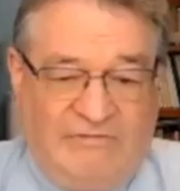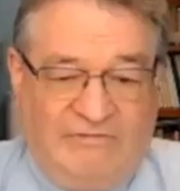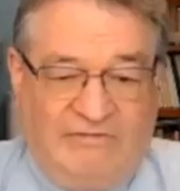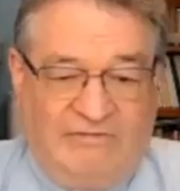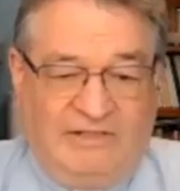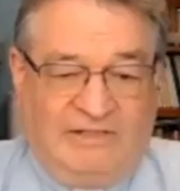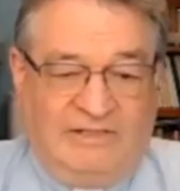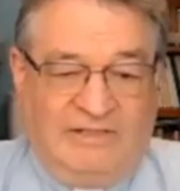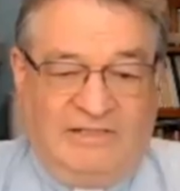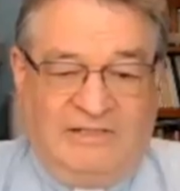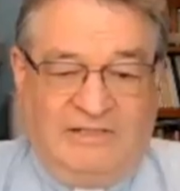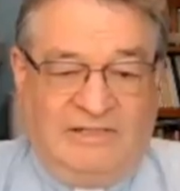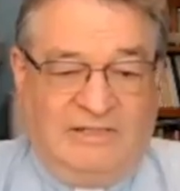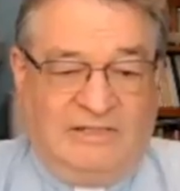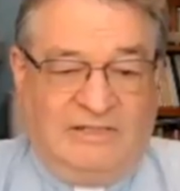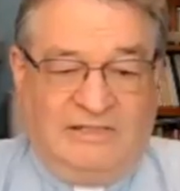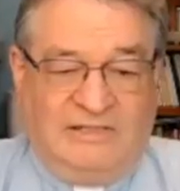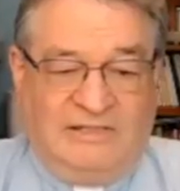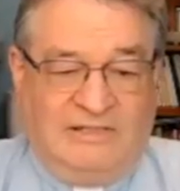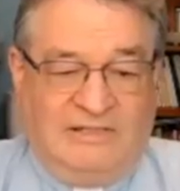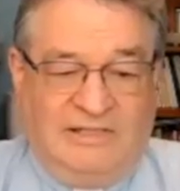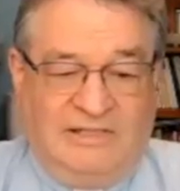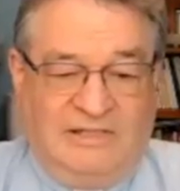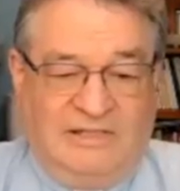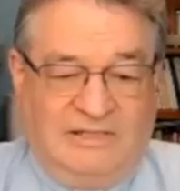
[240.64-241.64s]
is
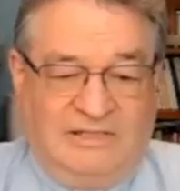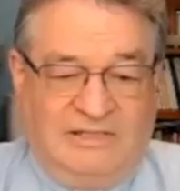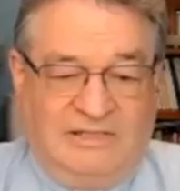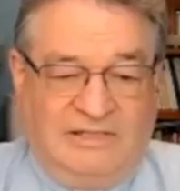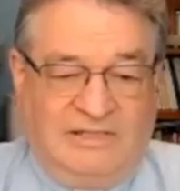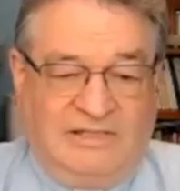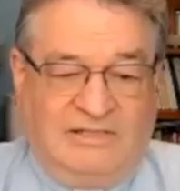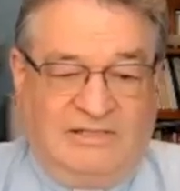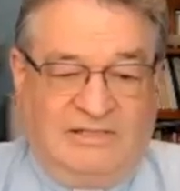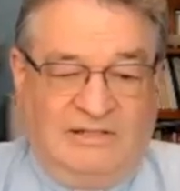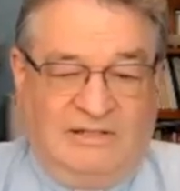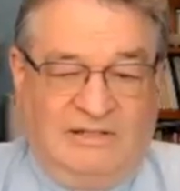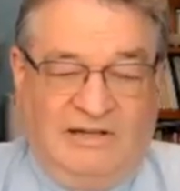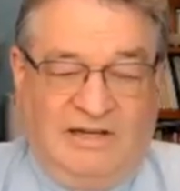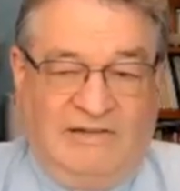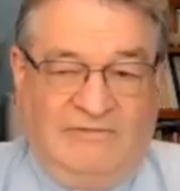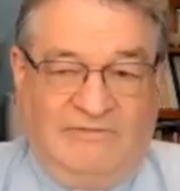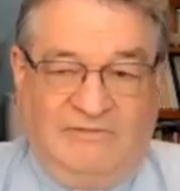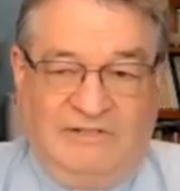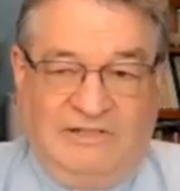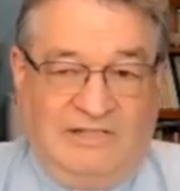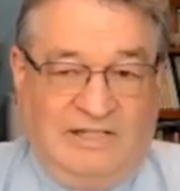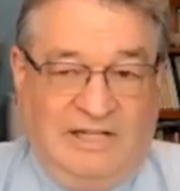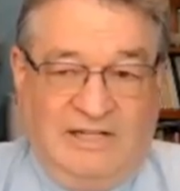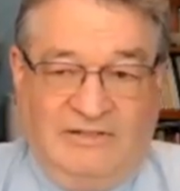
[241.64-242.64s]
just the
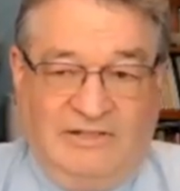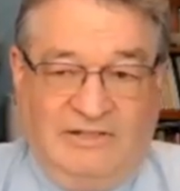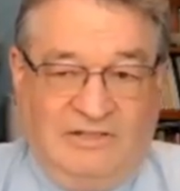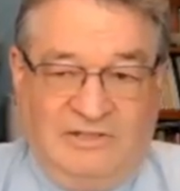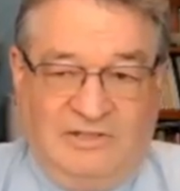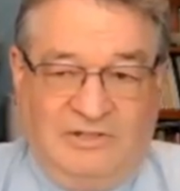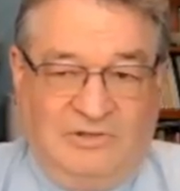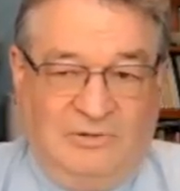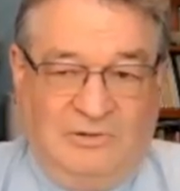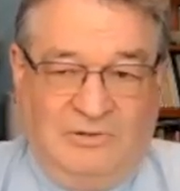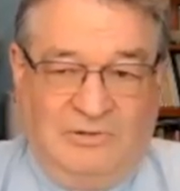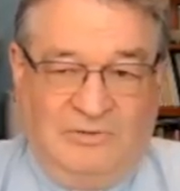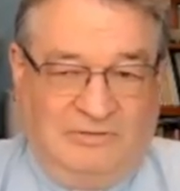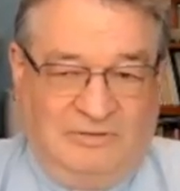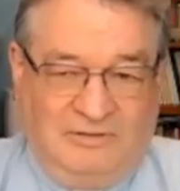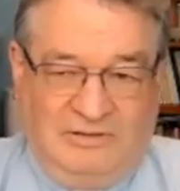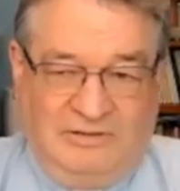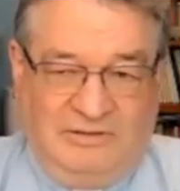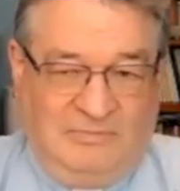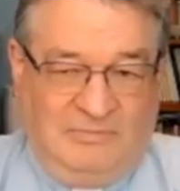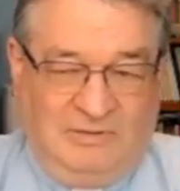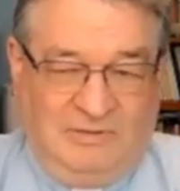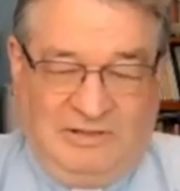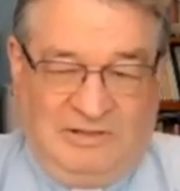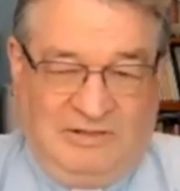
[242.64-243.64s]
life and death issue
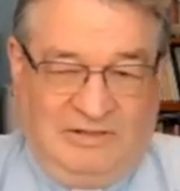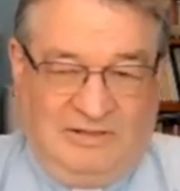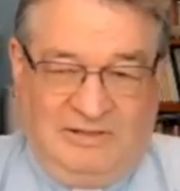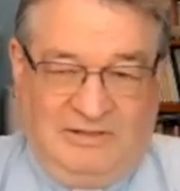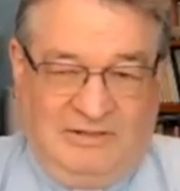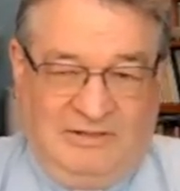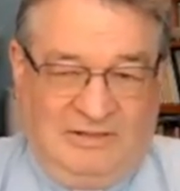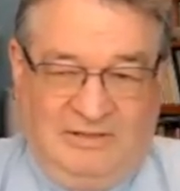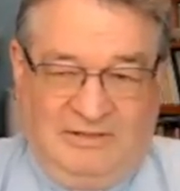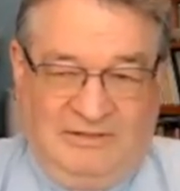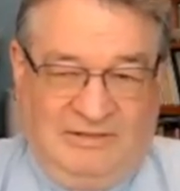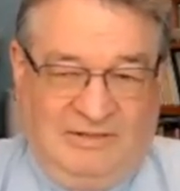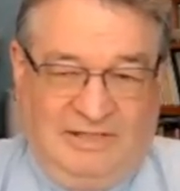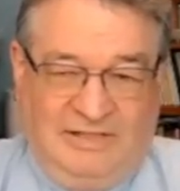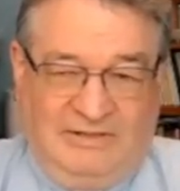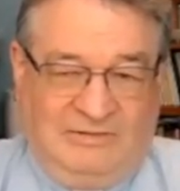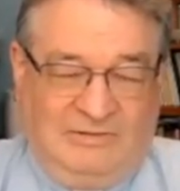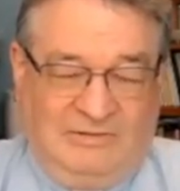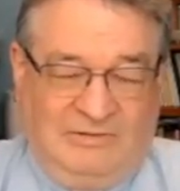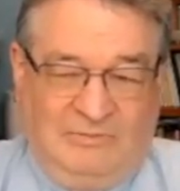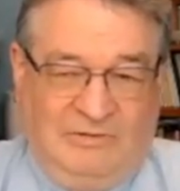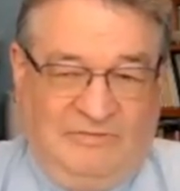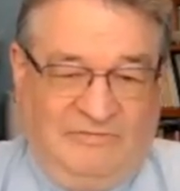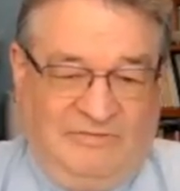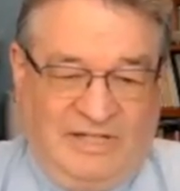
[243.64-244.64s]
that
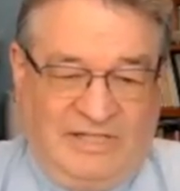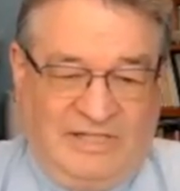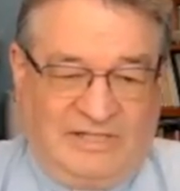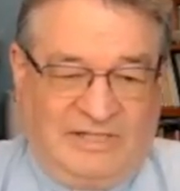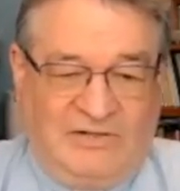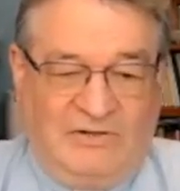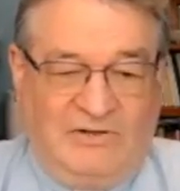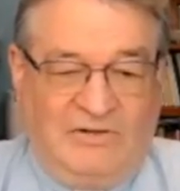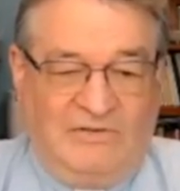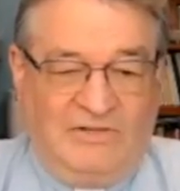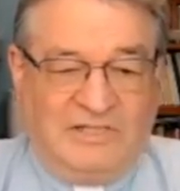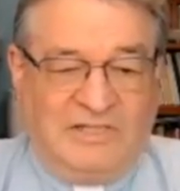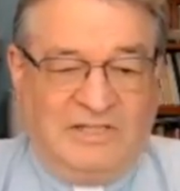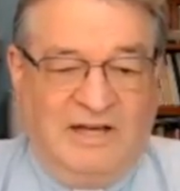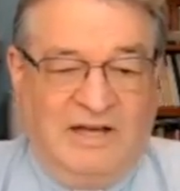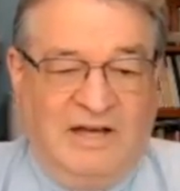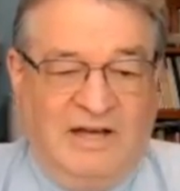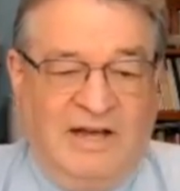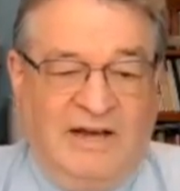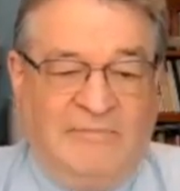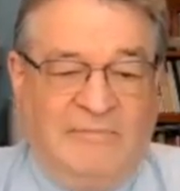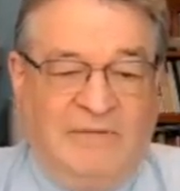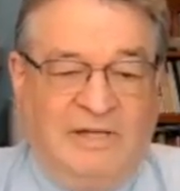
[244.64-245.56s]
we're facing all the time.